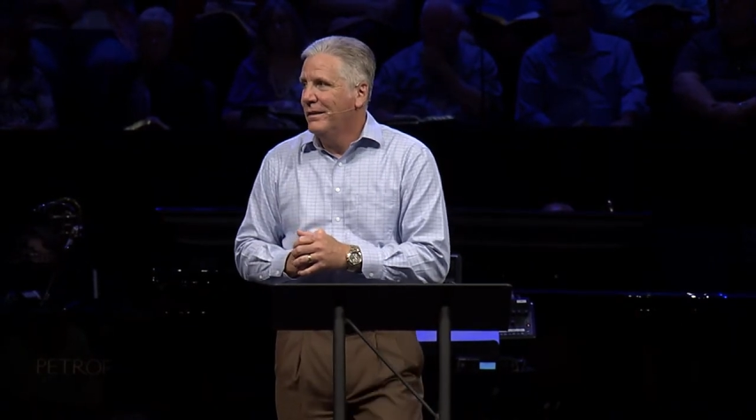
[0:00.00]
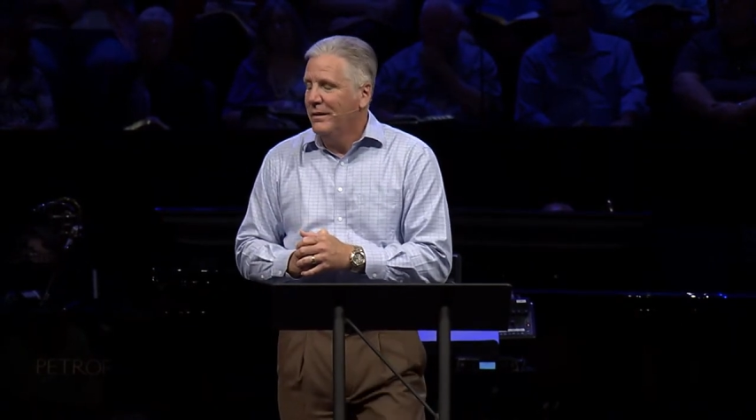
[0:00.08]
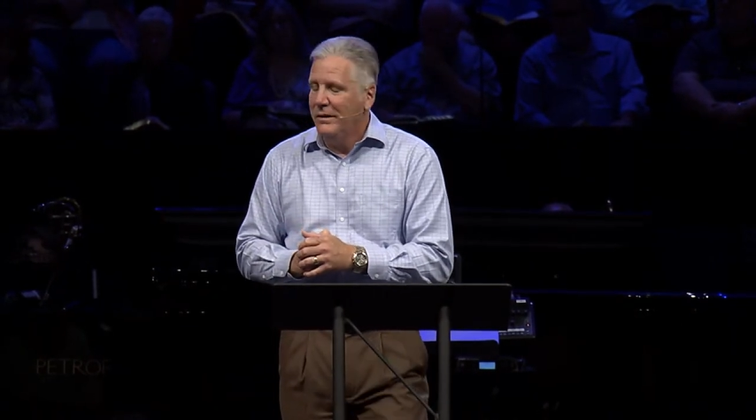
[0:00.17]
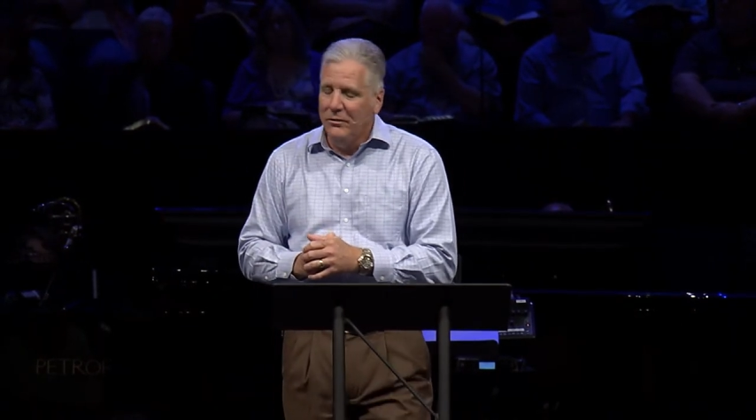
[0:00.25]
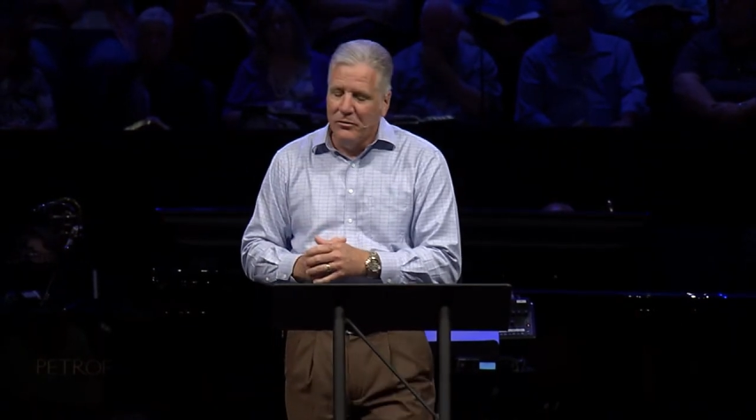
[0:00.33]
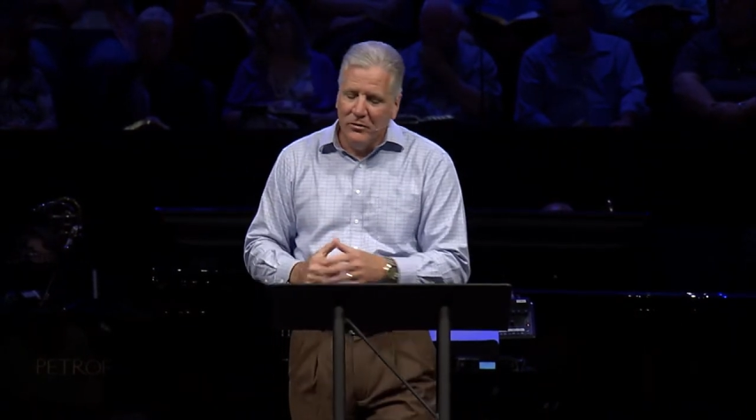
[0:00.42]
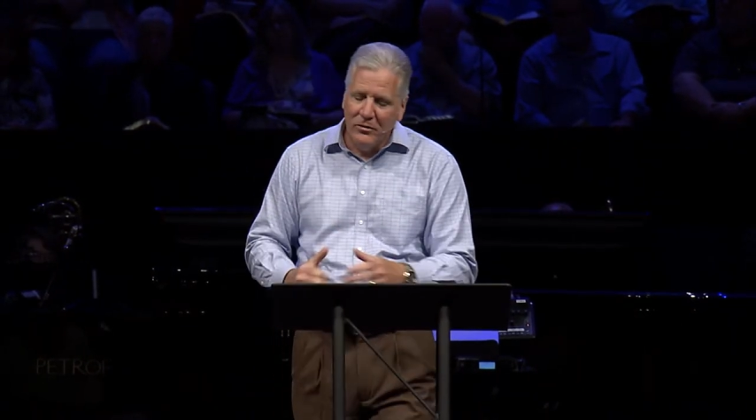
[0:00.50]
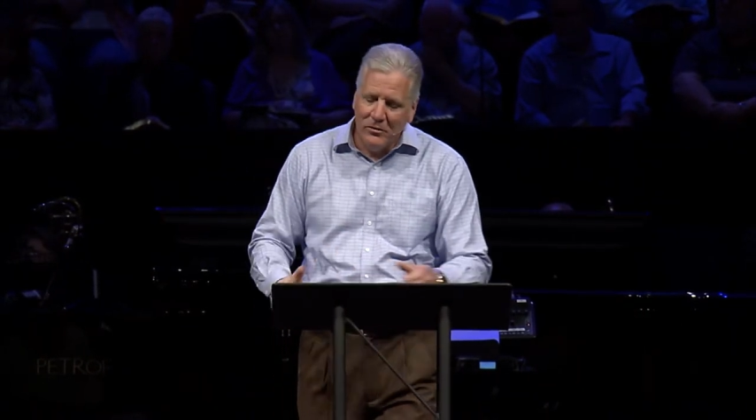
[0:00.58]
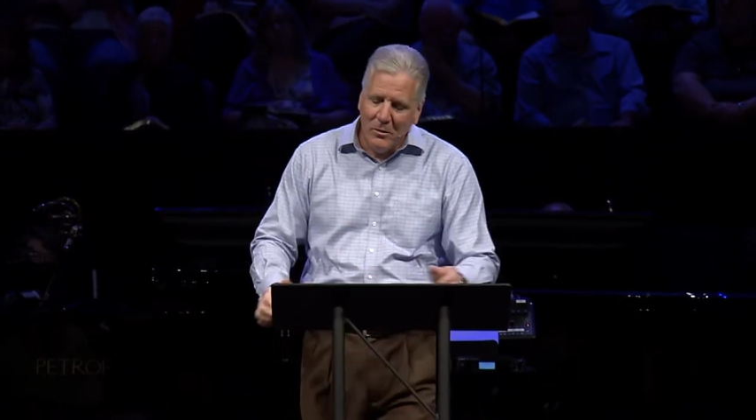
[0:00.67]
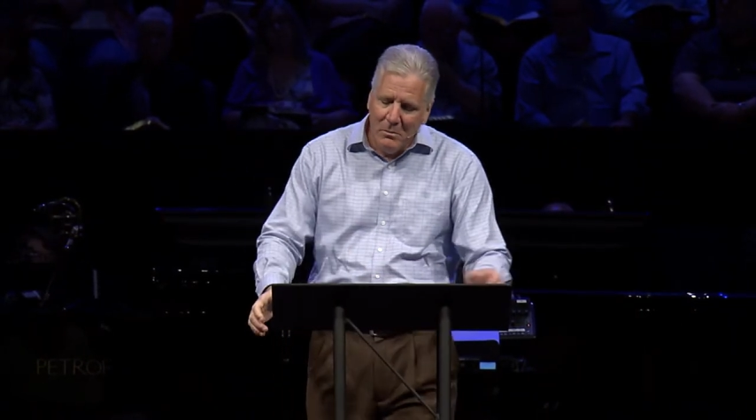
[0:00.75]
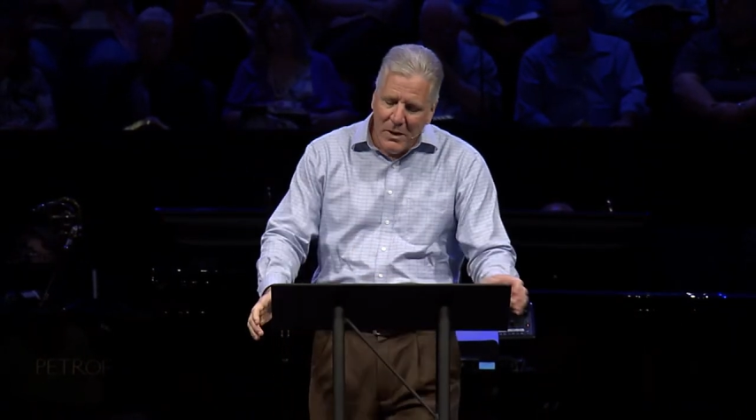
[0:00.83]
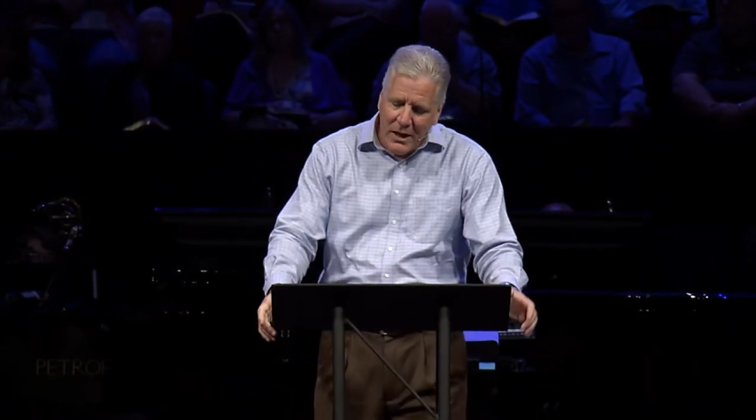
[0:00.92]
He's just a
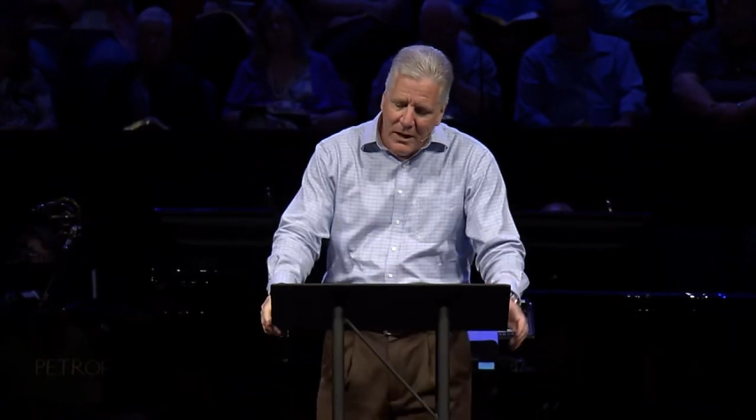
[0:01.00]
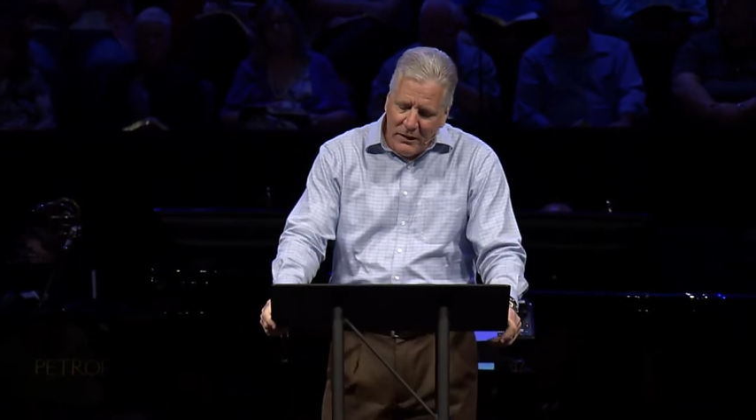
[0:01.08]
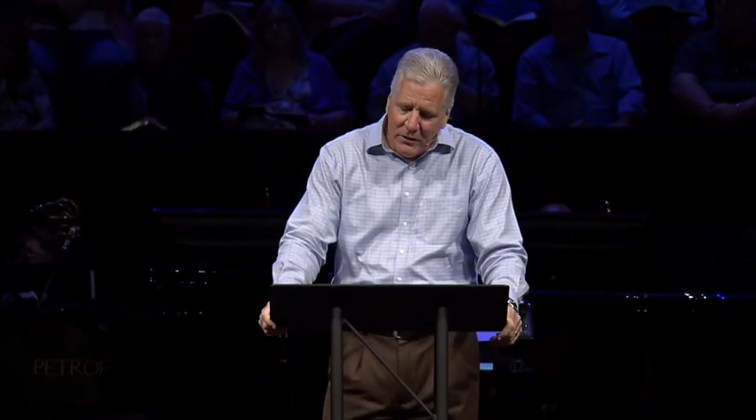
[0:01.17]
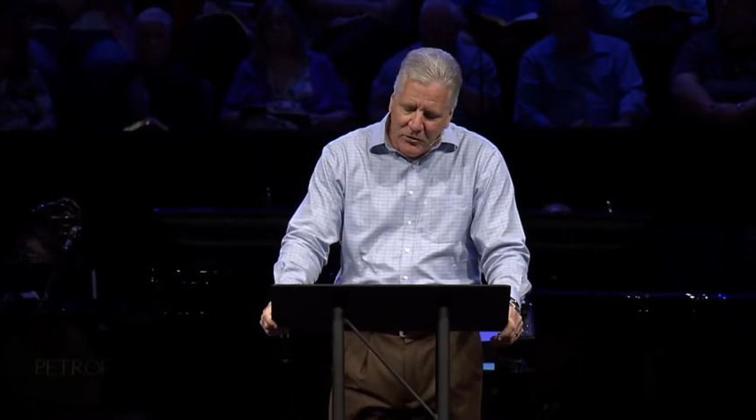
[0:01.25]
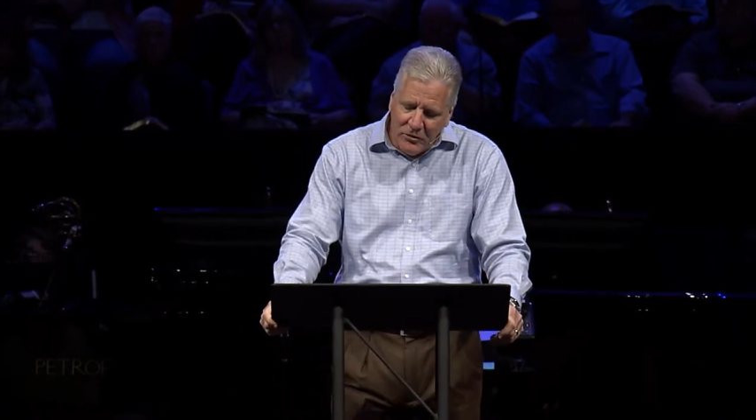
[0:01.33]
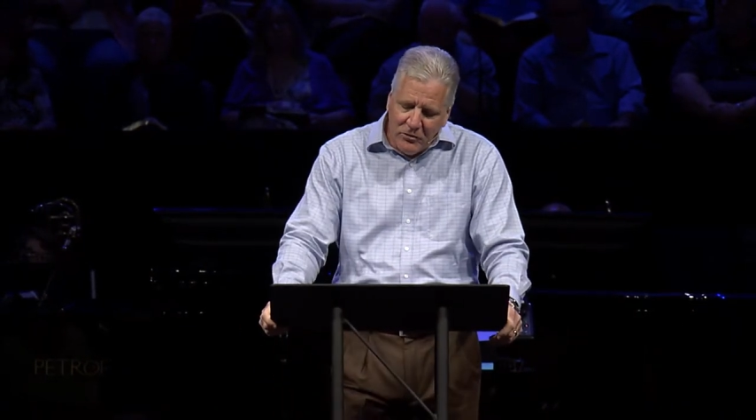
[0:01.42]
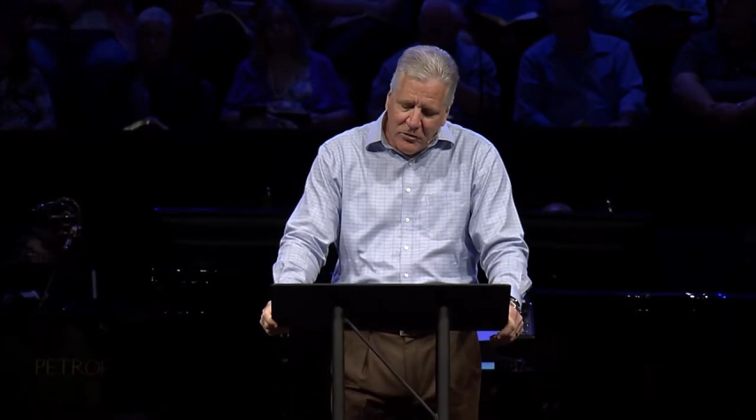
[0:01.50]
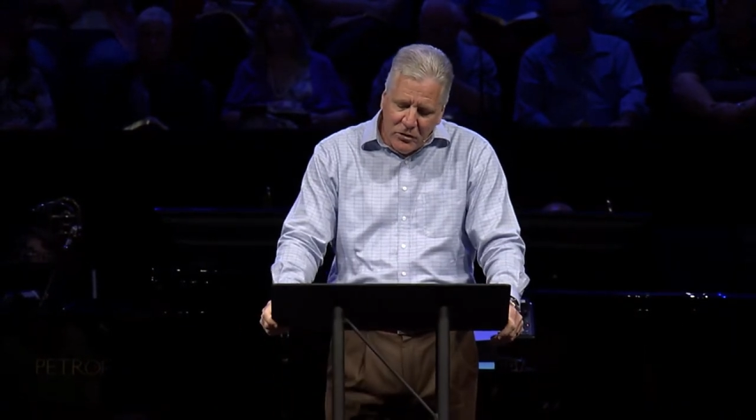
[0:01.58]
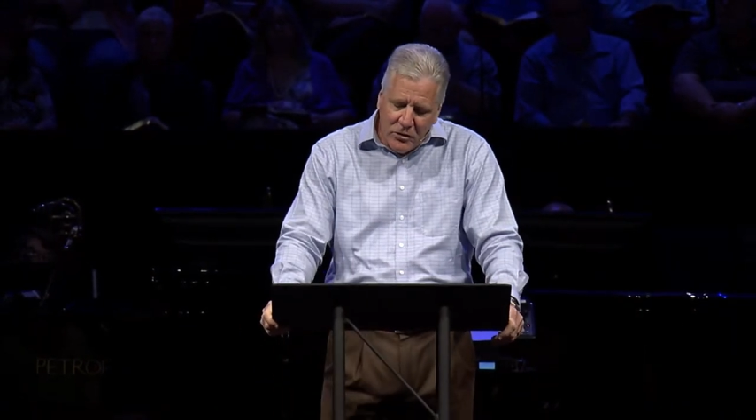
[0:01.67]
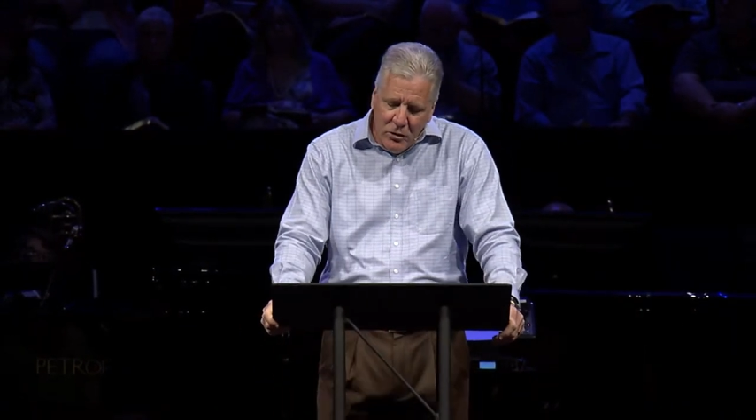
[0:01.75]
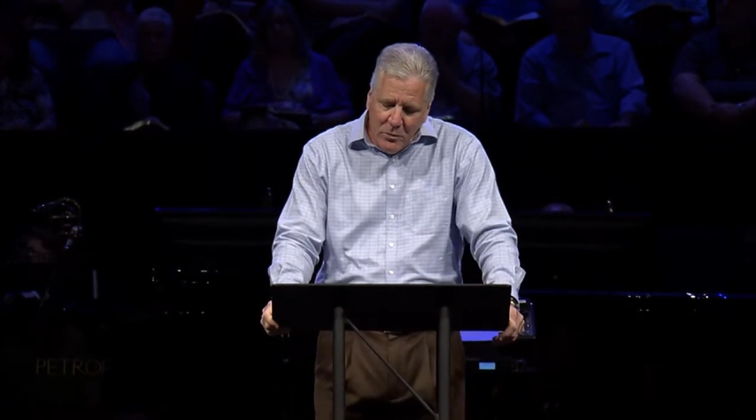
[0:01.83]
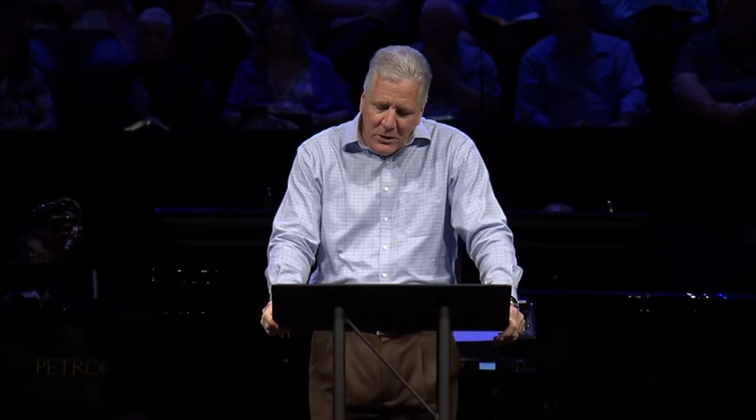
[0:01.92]
man. He's just a
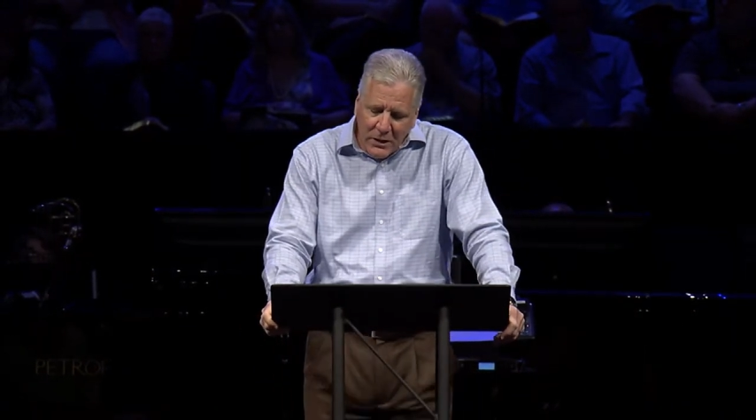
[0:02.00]
human.